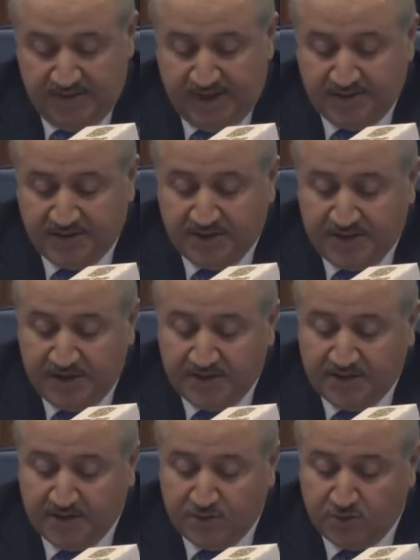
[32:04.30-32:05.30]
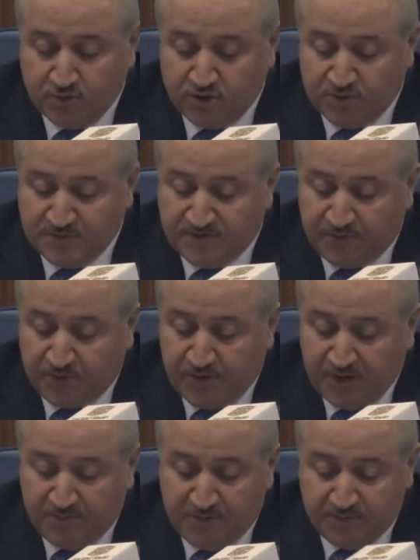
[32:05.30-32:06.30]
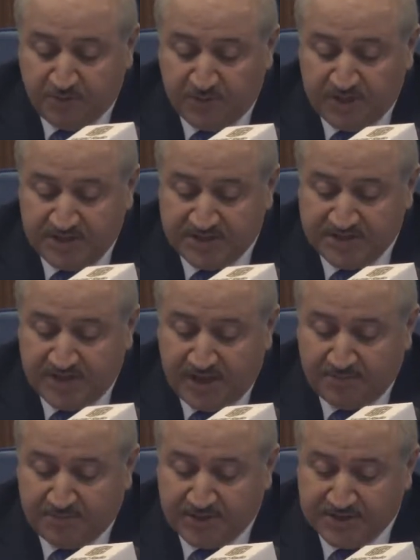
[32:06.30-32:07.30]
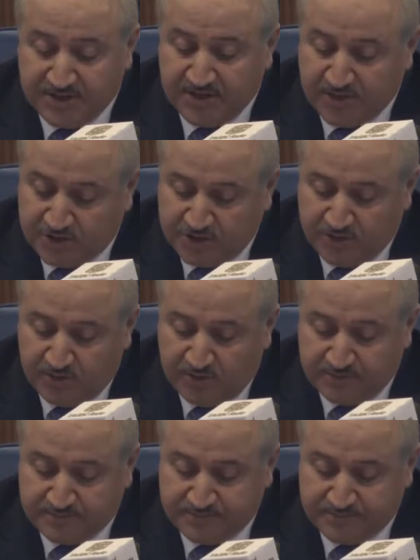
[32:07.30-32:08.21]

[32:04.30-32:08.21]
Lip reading: And creating new jobs for young people is a pressing issue.